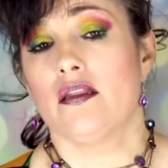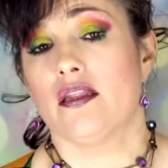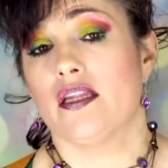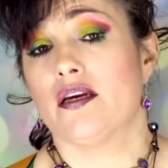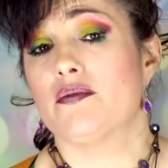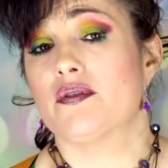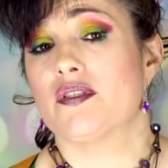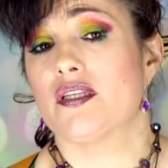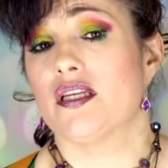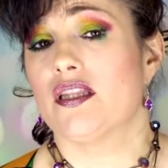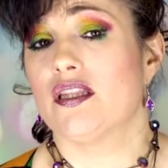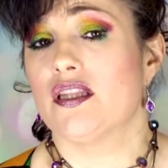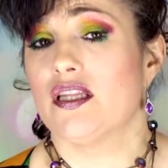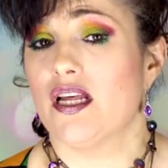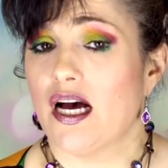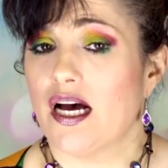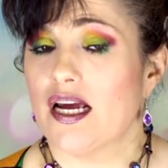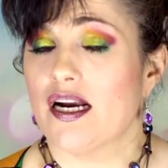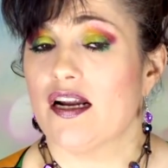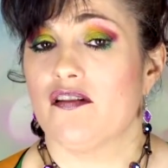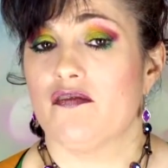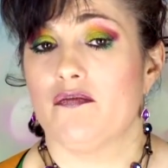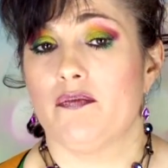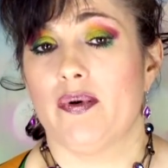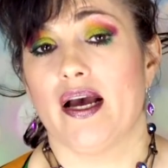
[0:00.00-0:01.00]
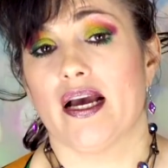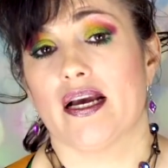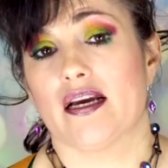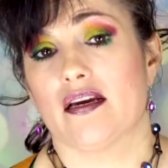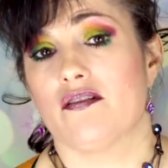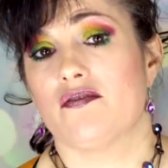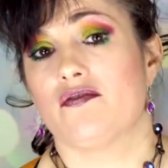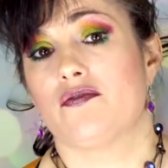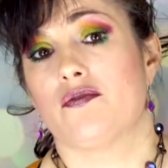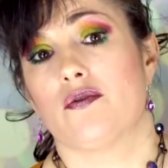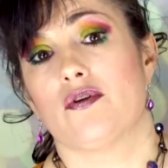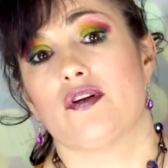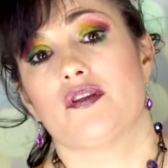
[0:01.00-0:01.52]
There was a lot of back
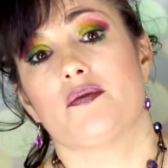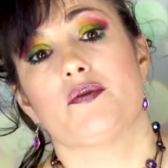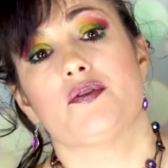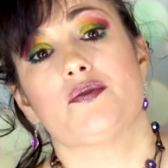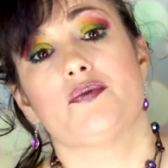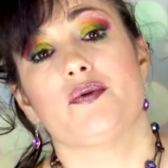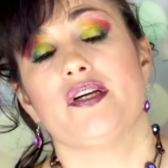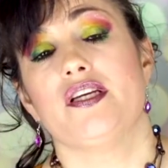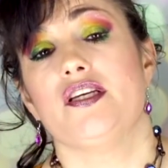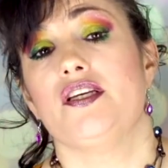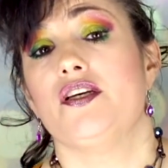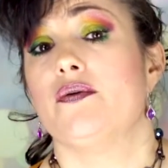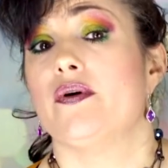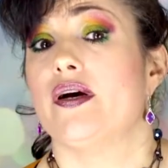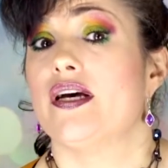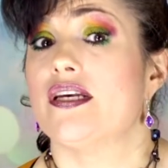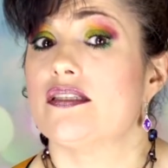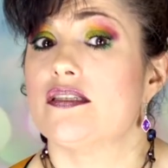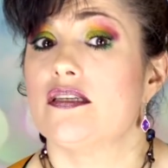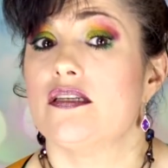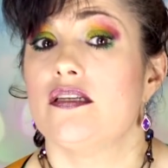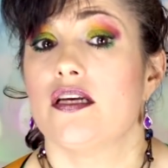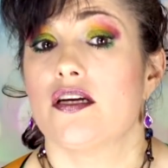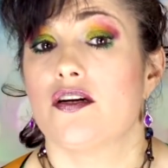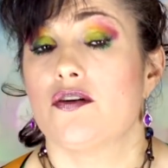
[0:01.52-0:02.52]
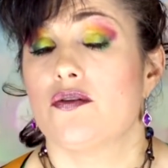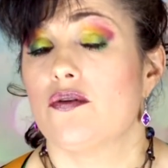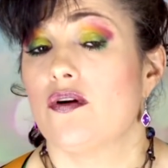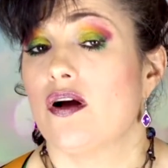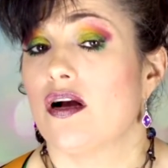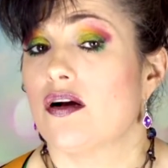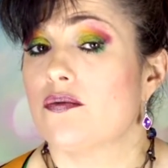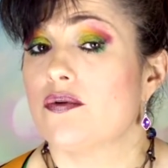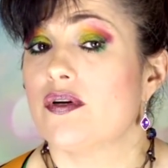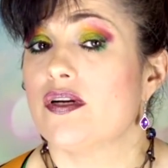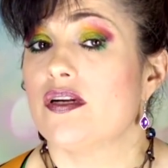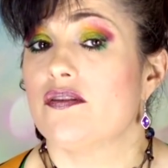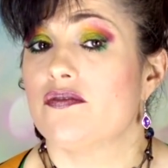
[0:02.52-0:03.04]
and forth between U.S. and
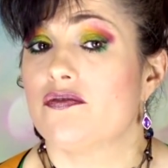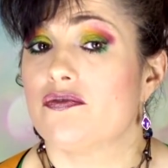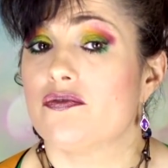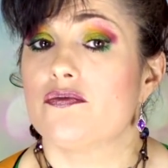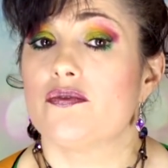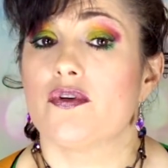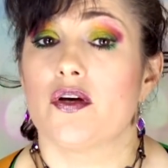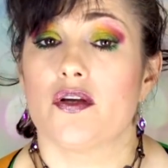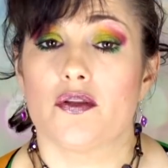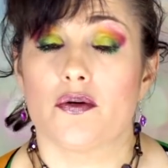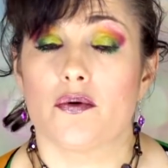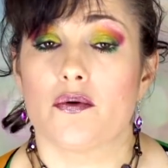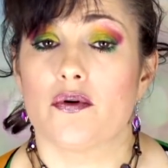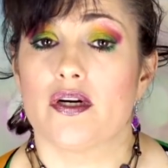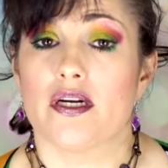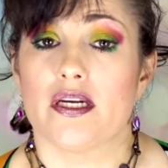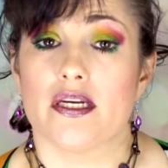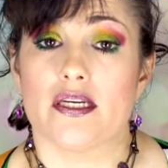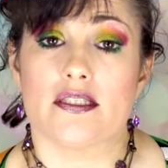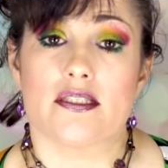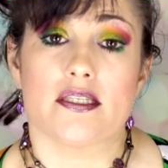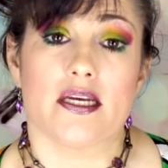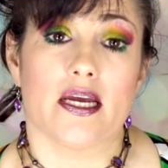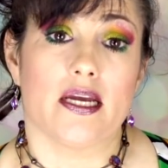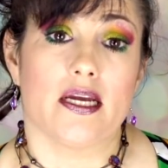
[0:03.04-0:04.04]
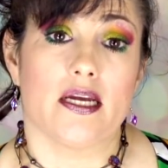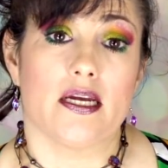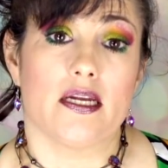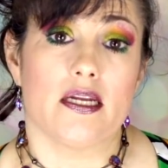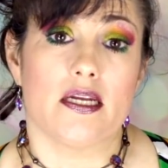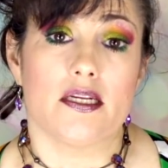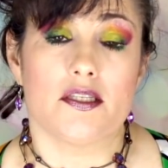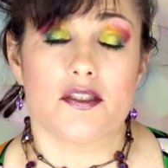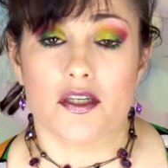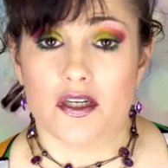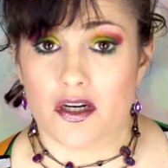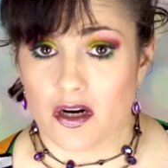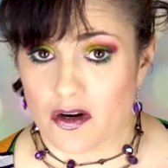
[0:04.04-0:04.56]
Nicaraguan authorities, and
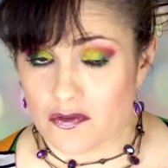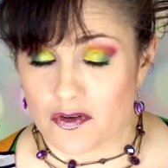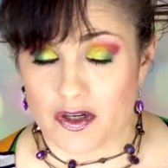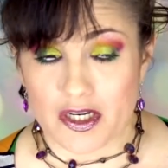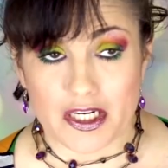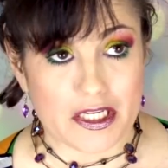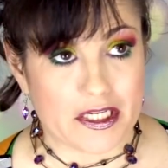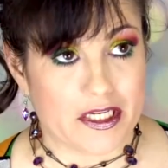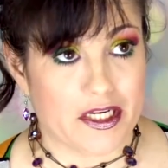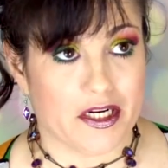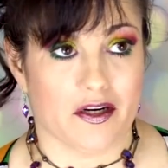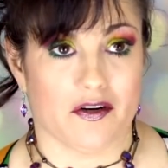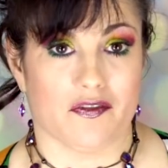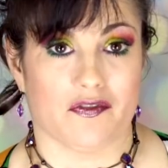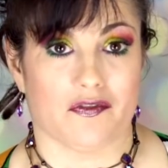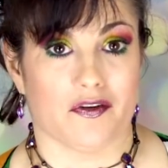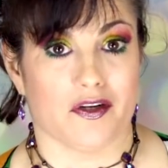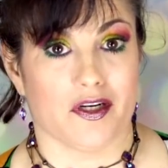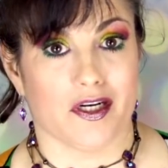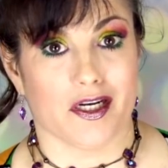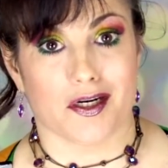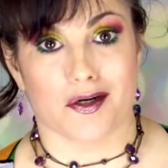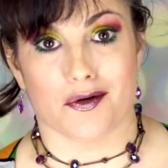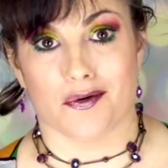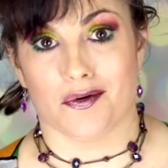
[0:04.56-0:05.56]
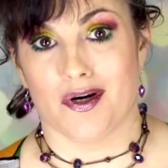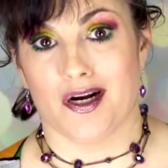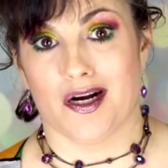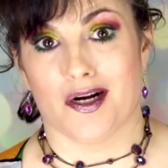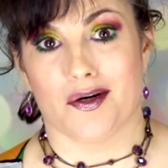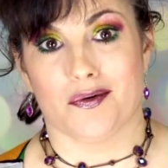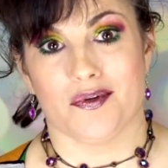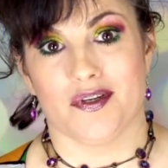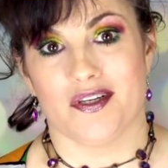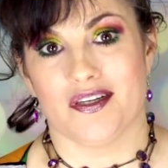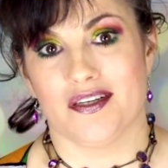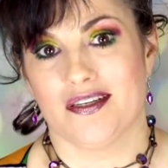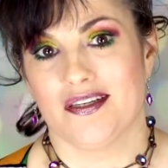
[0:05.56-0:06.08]
it took over a year for
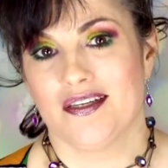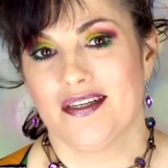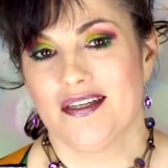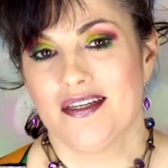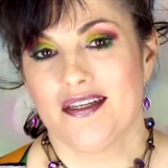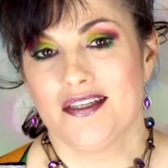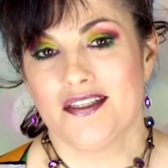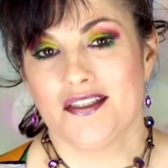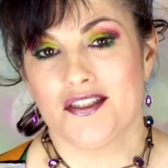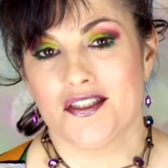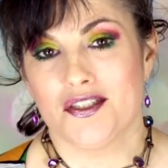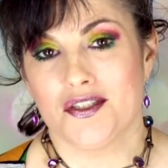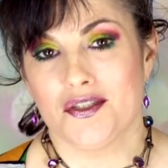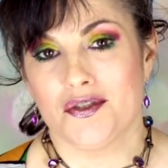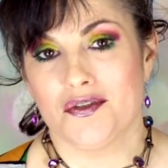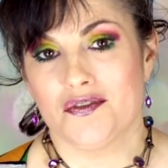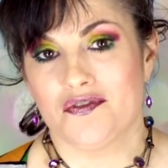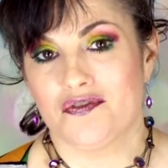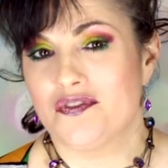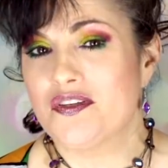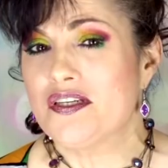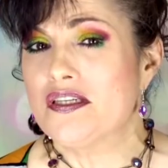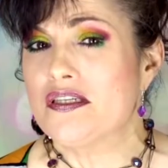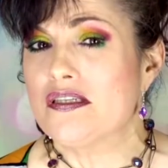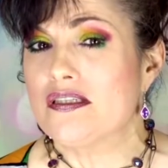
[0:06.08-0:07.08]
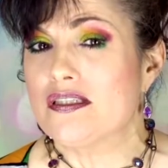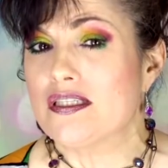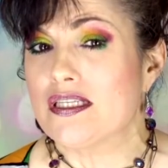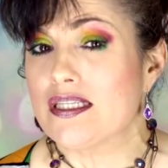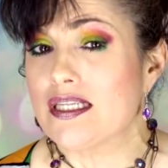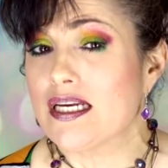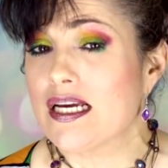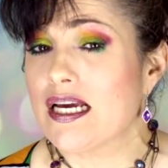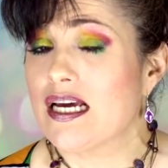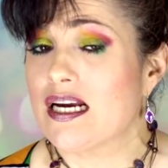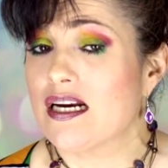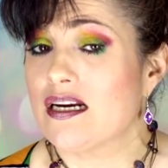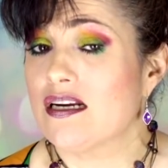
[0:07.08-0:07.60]
Nicaragua to feel that
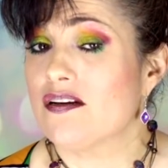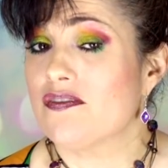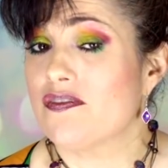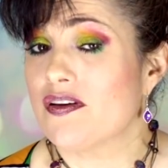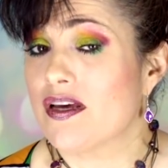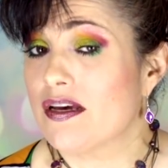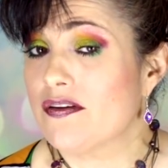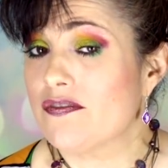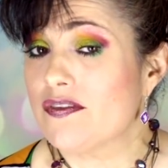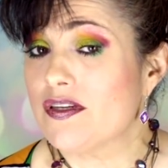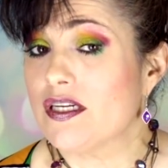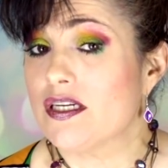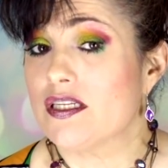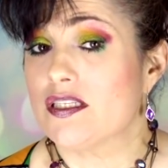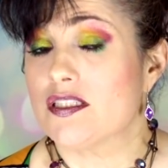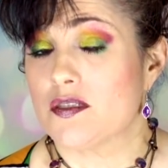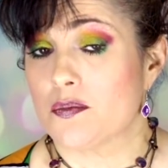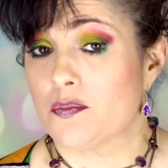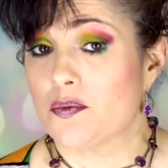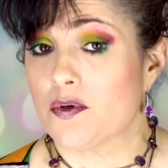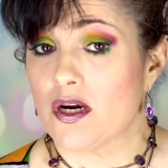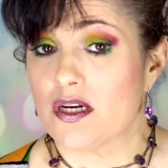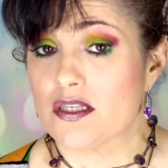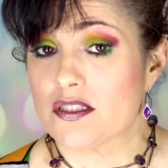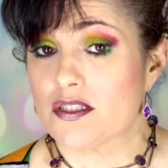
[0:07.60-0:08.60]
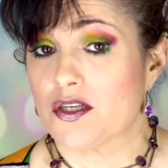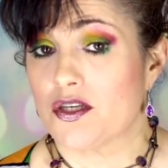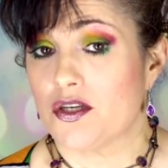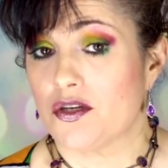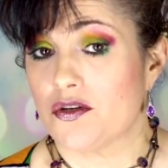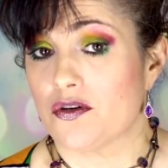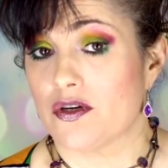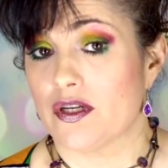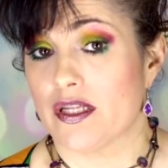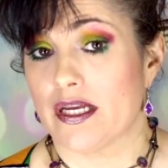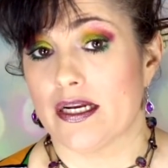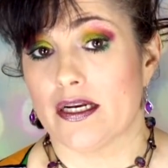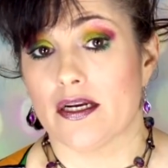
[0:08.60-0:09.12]
they had enough evidence to prosecute
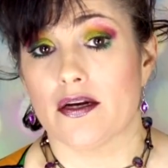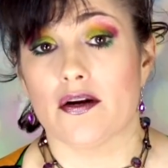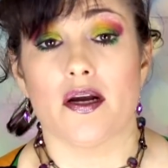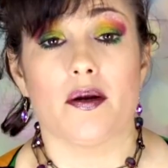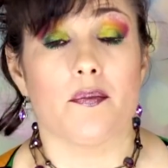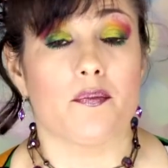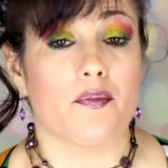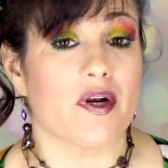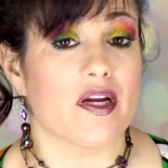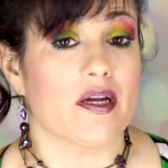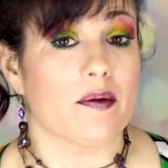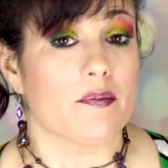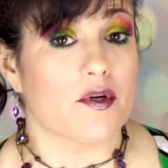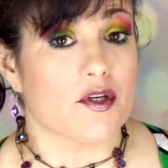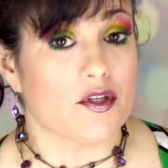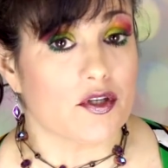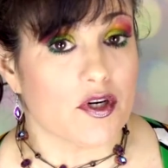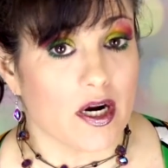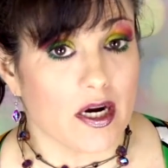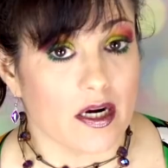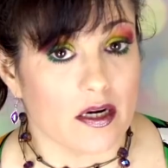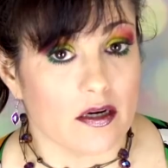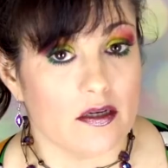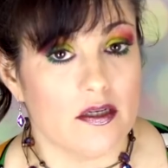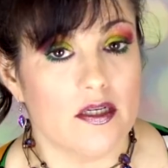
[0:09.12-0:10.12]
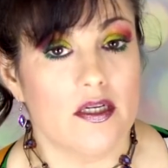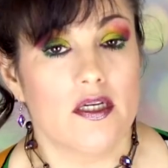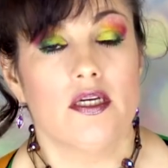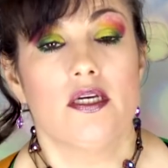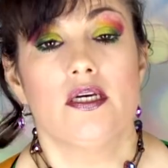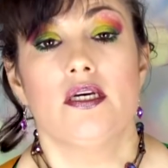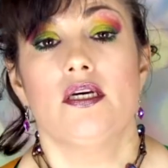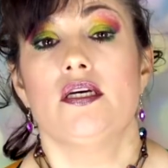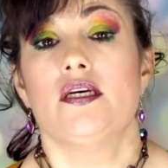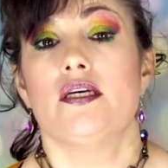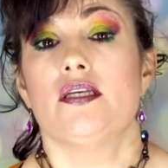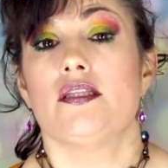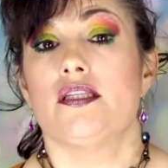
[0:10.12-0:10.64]
Orlando and bring him to trial.
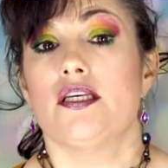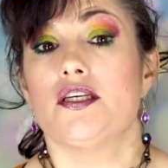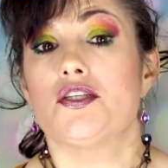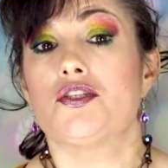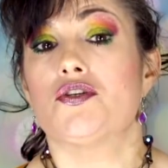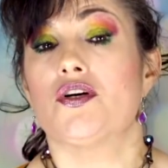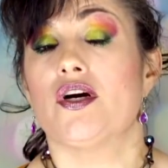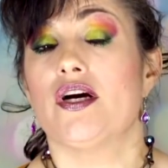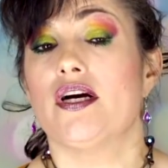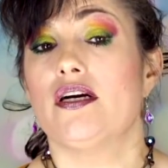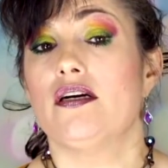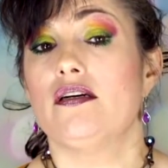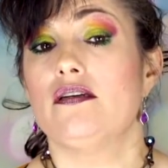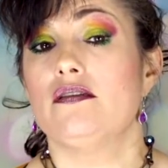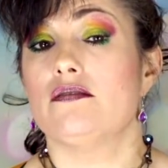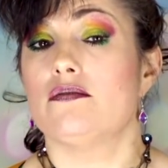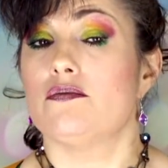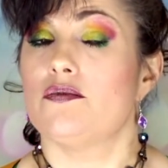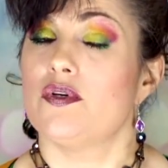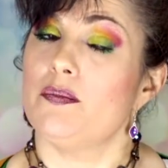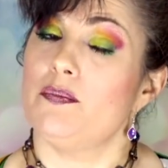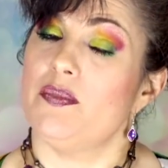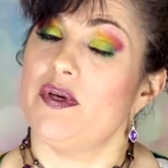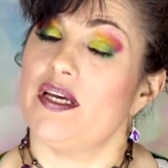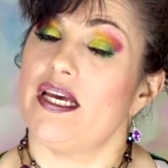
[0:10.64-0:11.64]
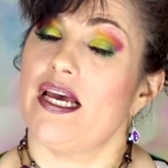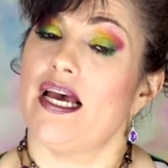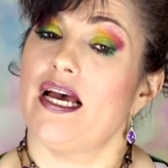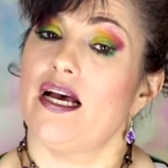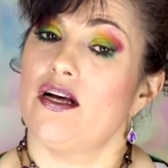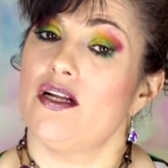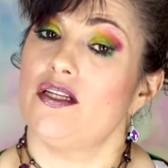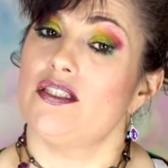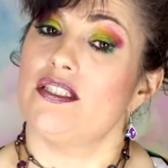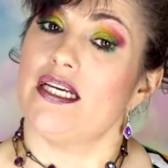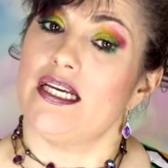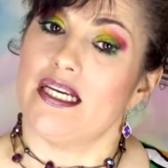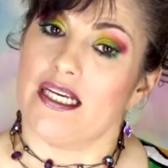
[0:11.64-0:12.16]
This trial would be
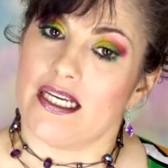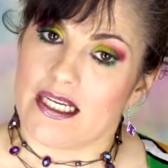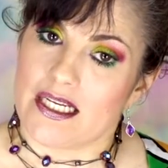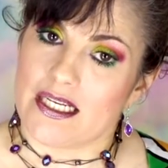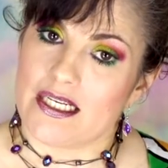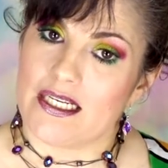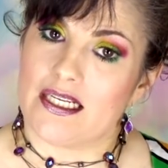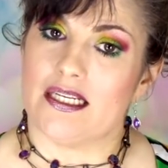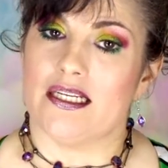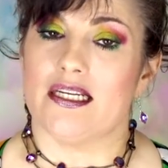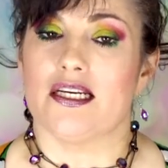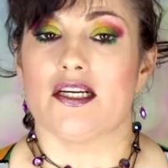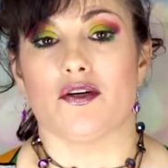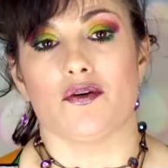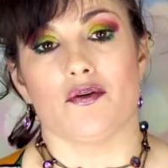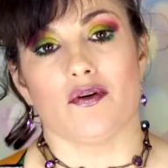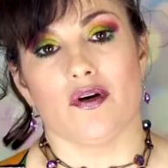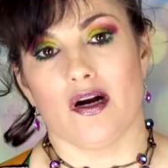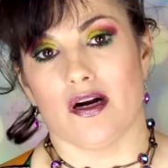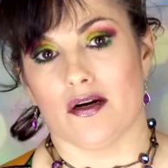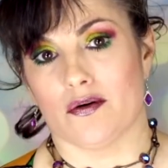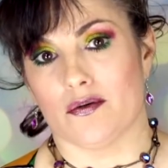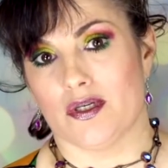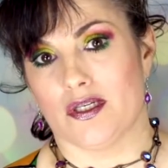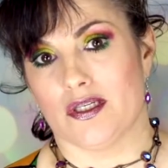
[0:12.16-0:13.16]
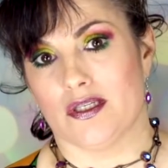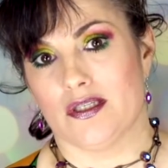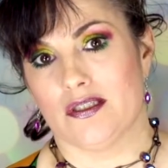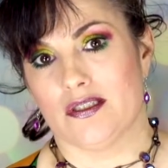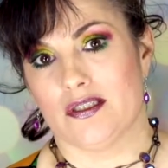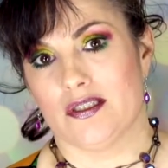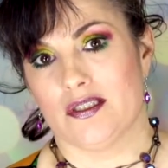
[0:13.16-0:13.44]
held in Nicaragua,